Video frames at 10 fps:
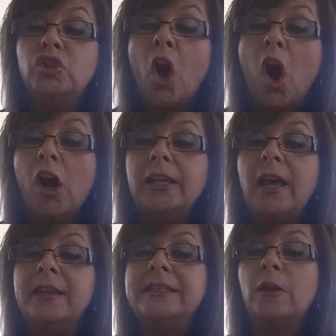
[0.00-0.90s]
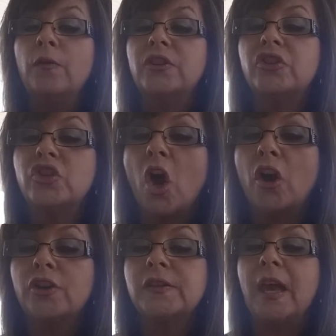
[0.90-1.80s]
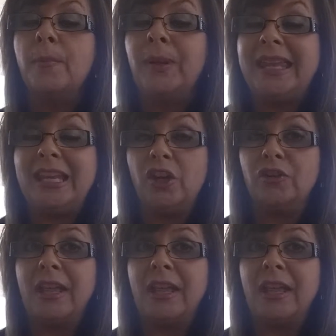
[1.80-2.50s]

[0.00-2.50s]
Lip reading: dawn until the stars appeared.